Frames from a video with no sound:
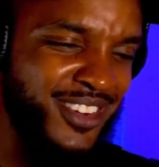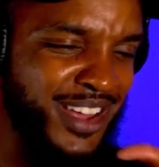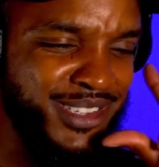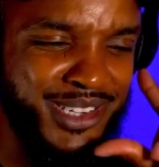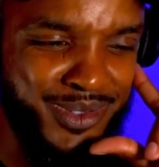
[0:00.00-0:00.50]
That
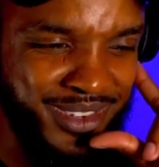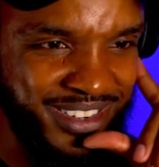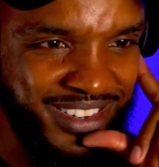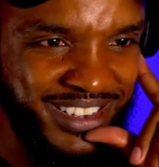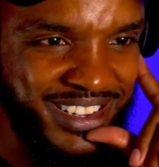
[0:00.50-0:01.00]
was good one.
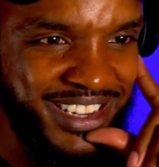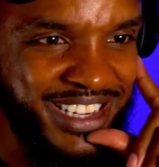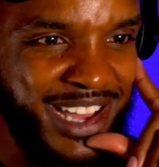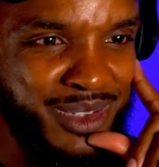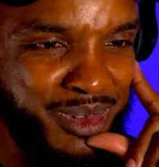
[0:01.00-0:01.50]

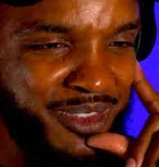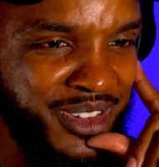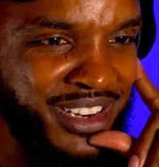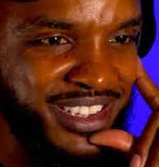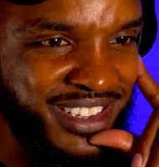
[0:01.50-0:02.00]
That was pretty funny.